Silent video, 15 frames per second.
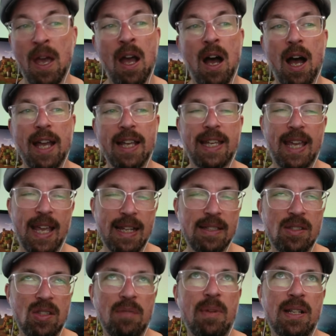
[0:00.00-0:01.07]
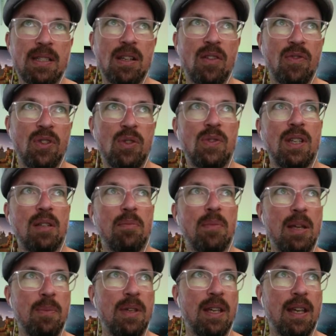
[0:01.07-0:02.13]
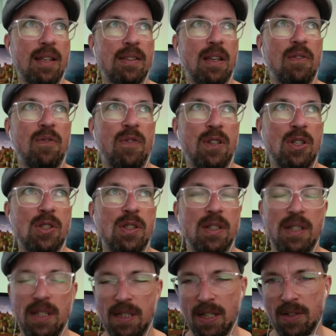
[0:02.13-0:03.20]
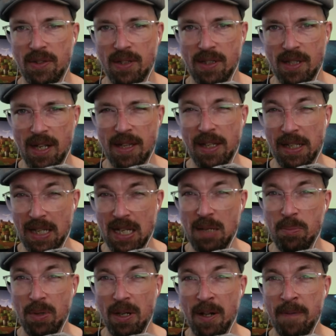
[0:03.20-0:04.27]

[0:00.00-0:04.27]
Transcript: I can see myself using it maybe as I finish the details inside the keep